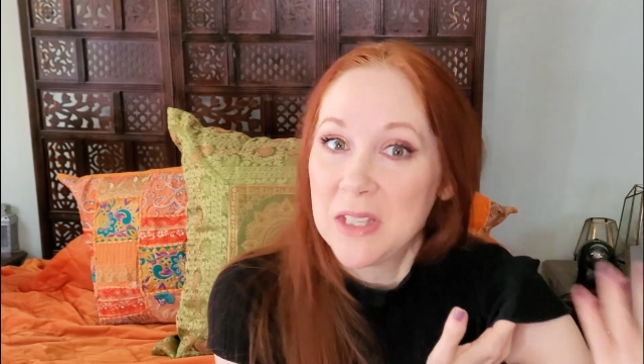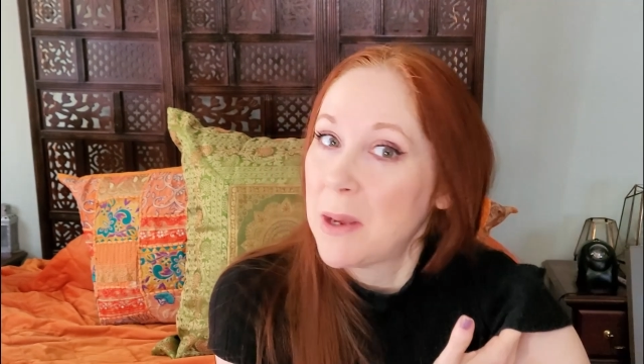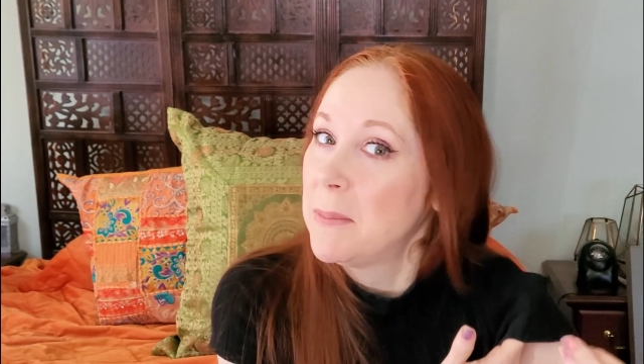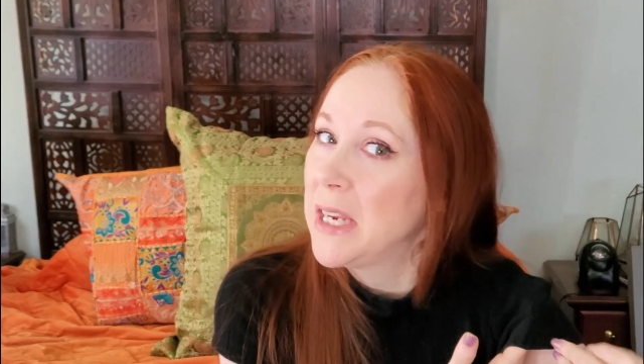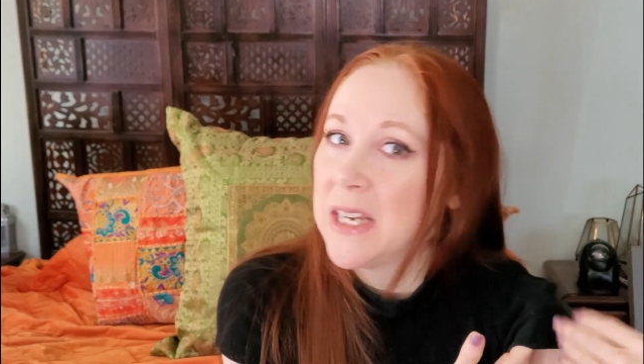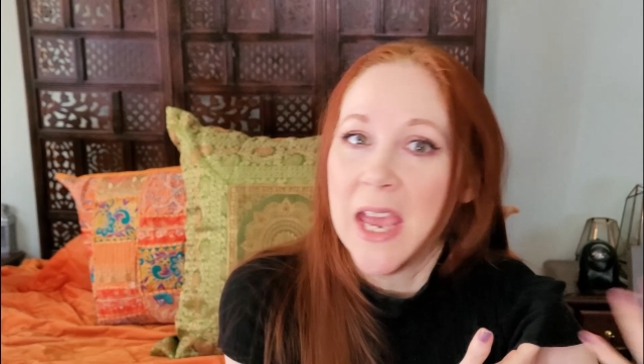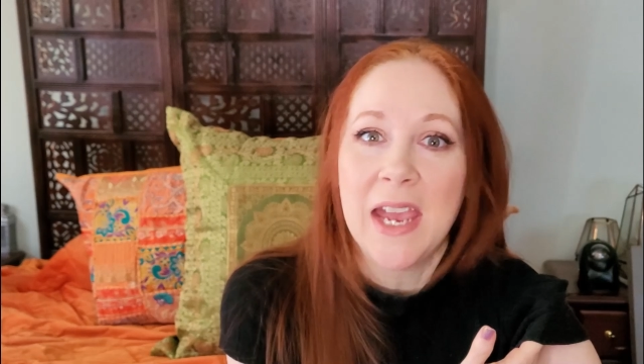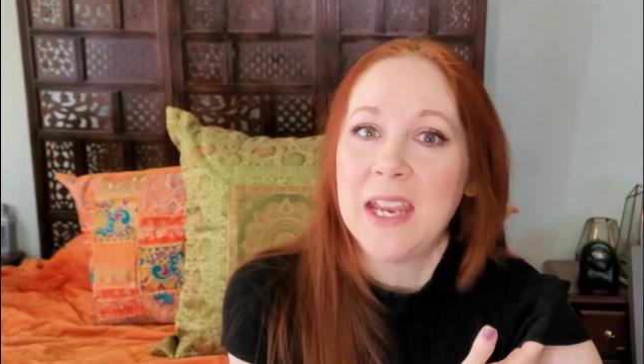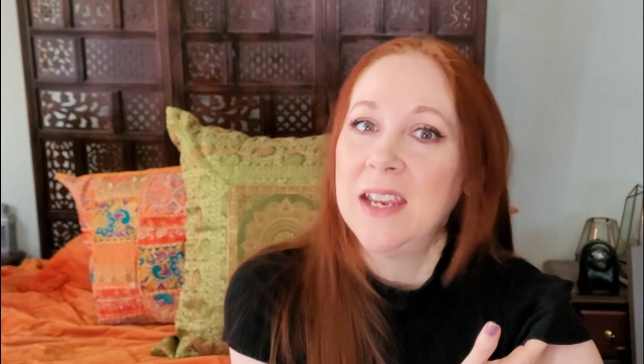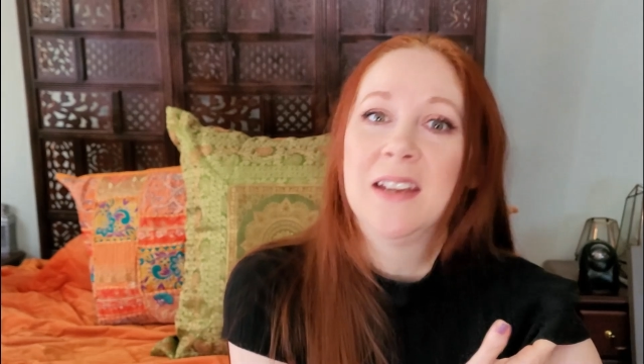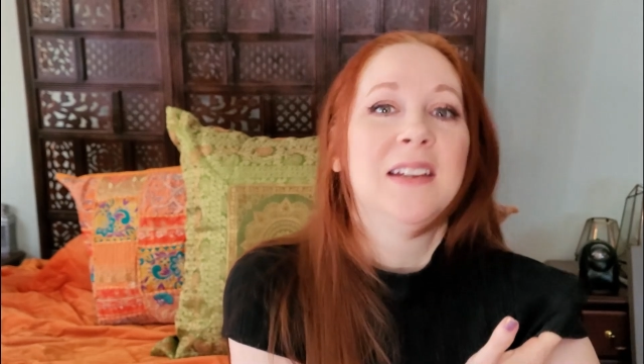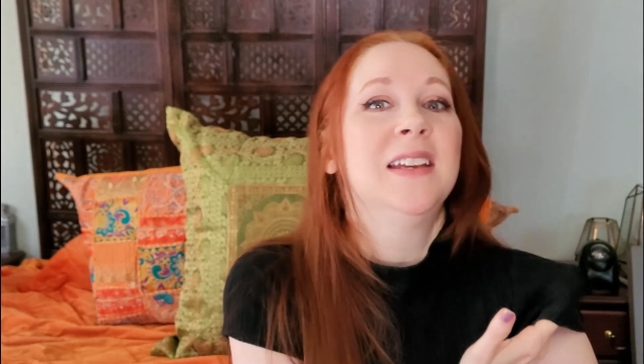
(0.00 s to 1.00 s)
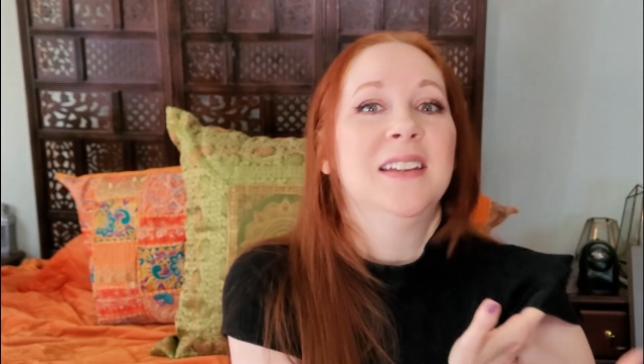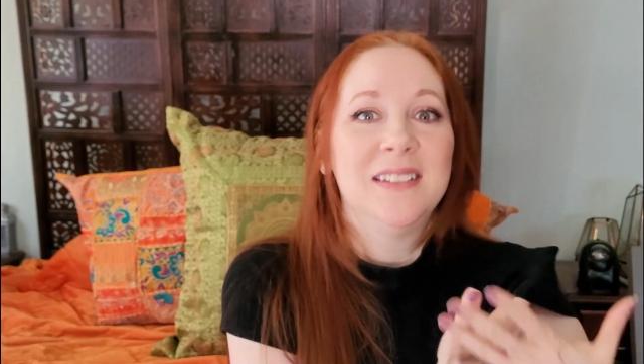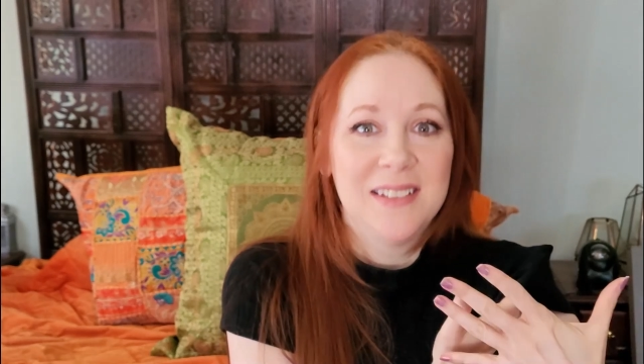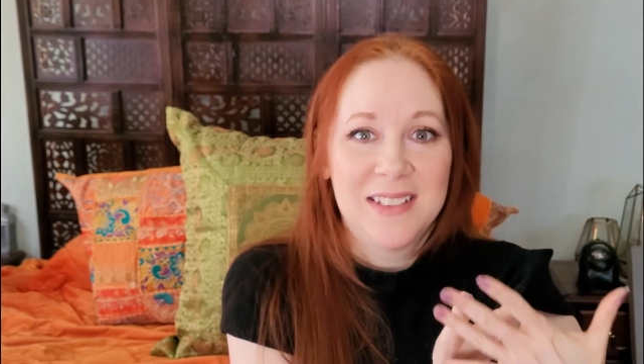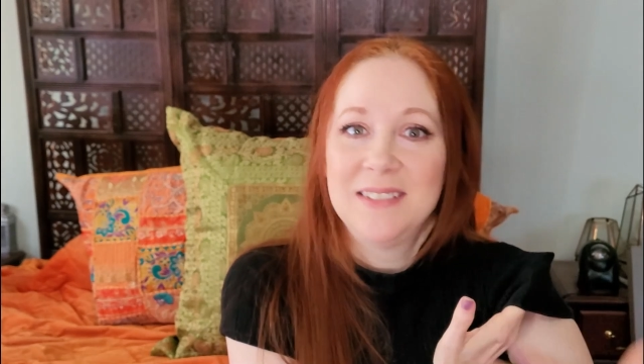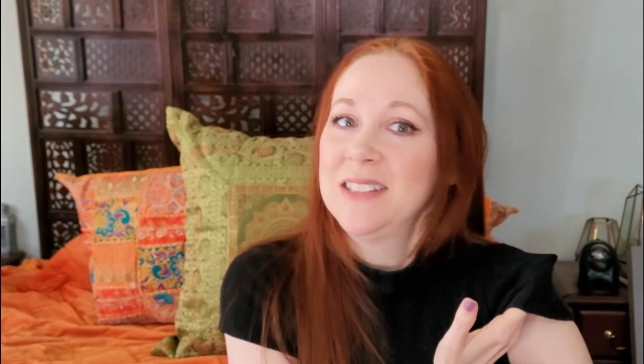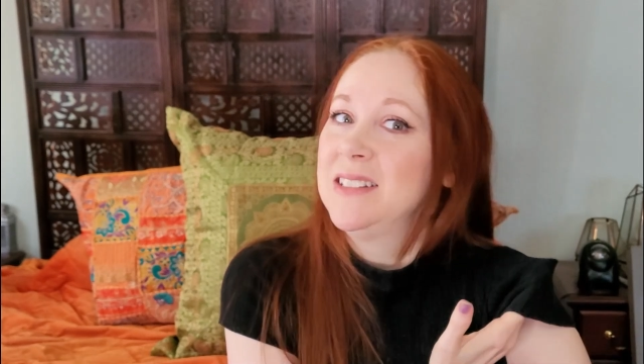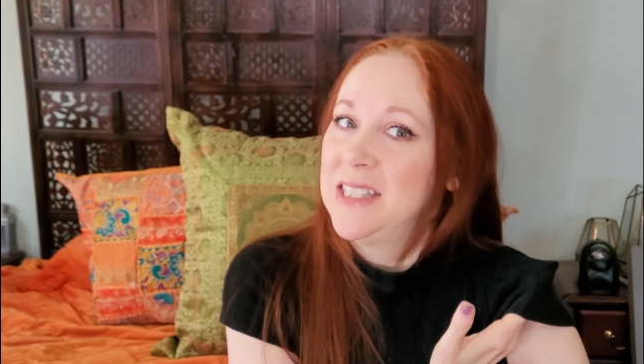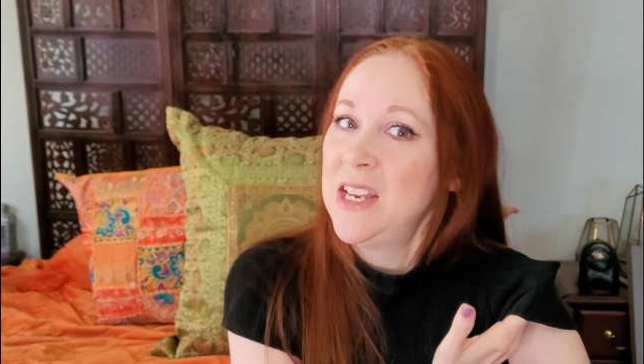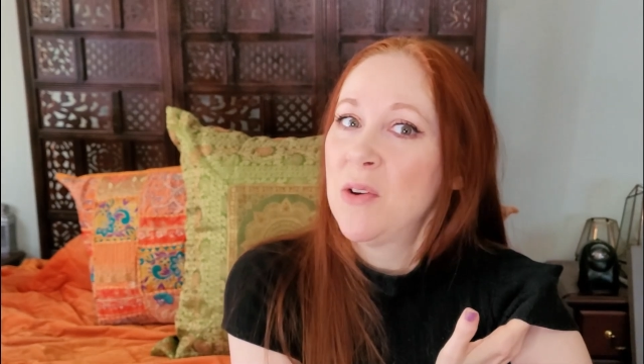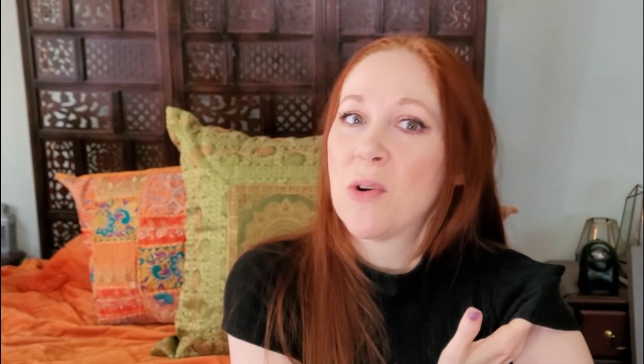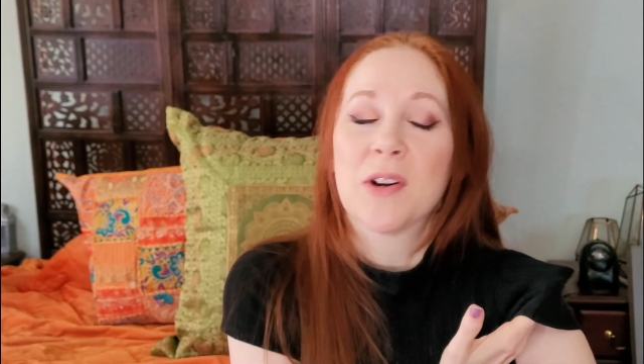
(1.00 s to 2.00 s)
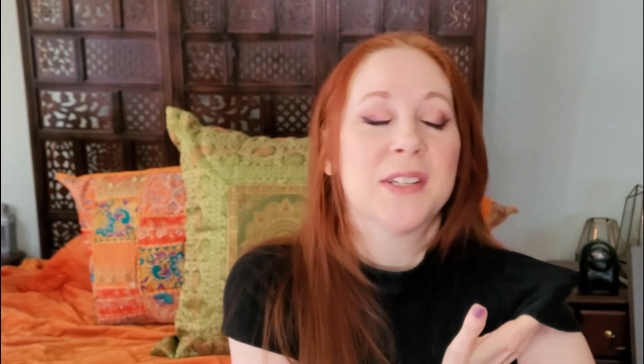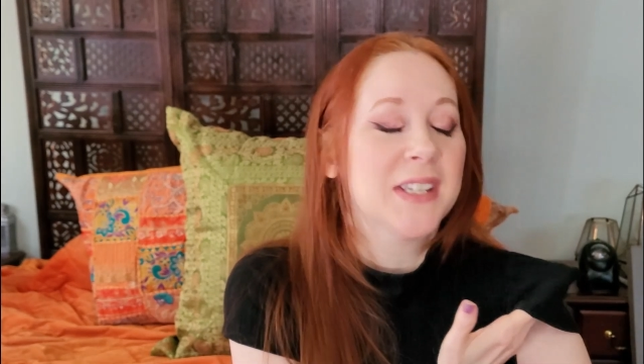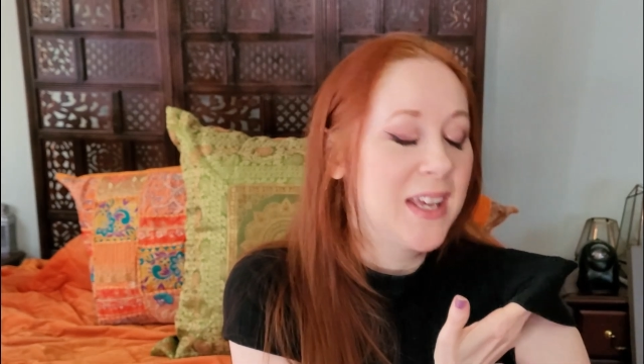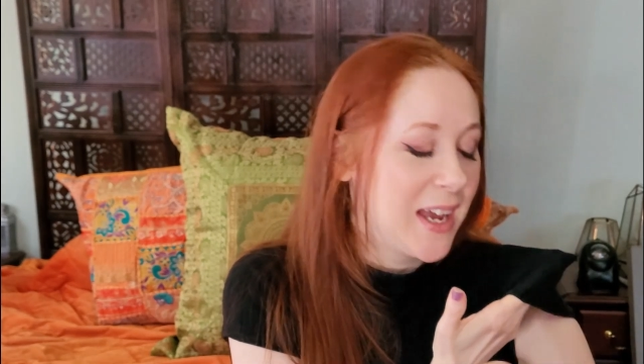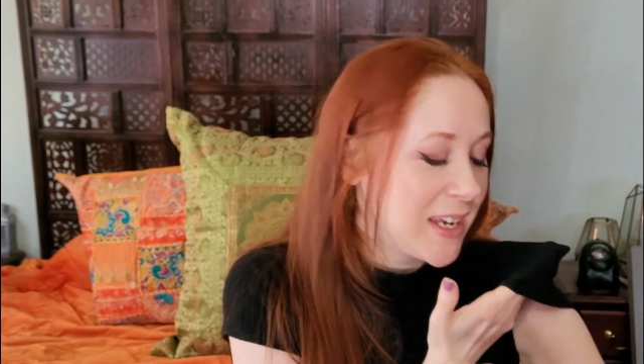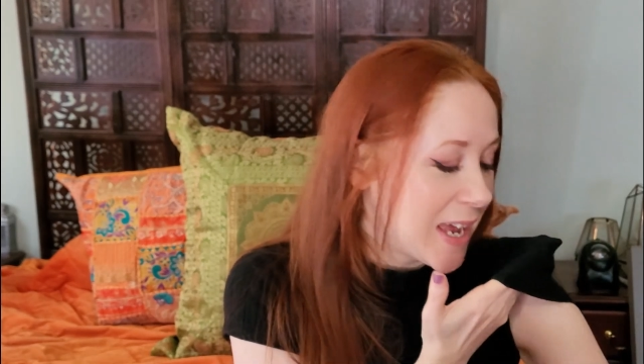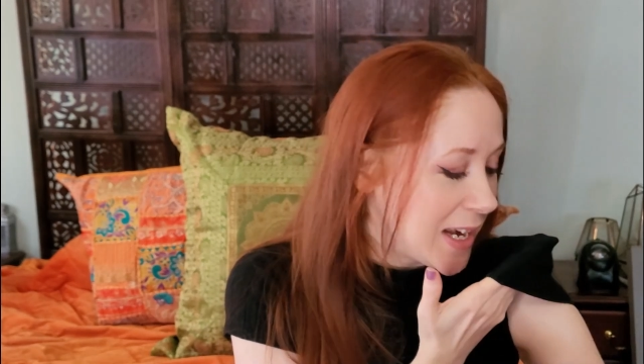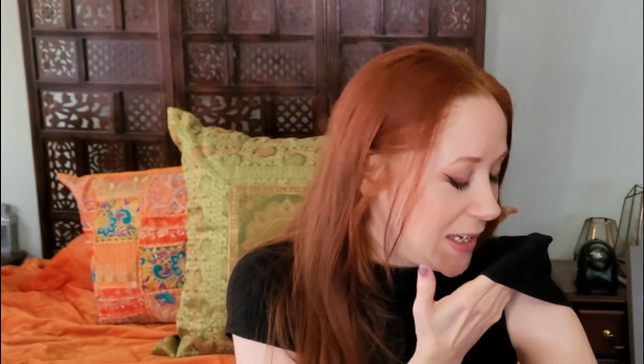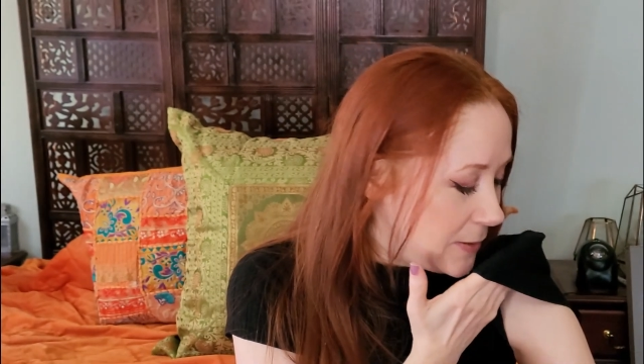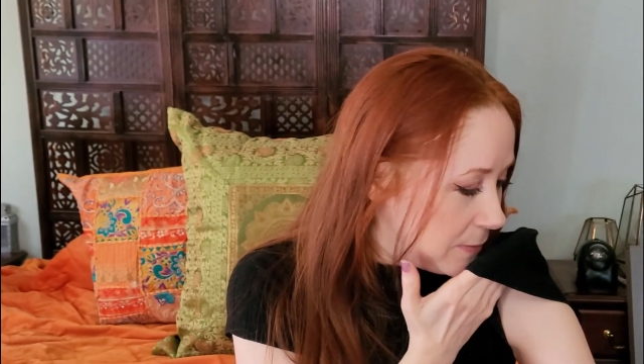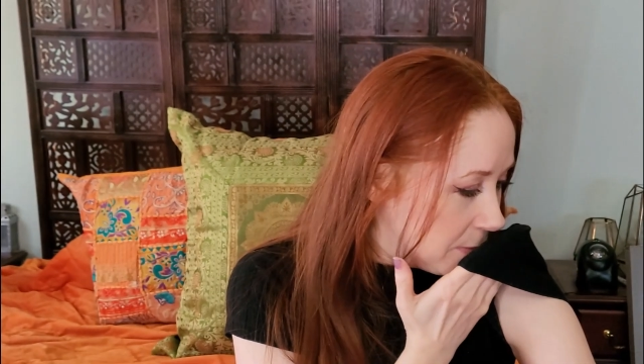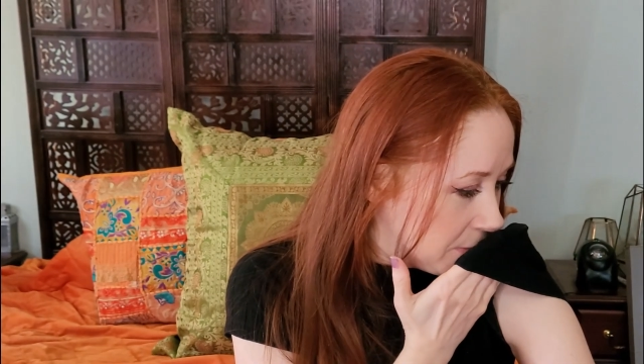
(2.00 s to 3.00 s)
I mean, hey, Seahorse, I get it.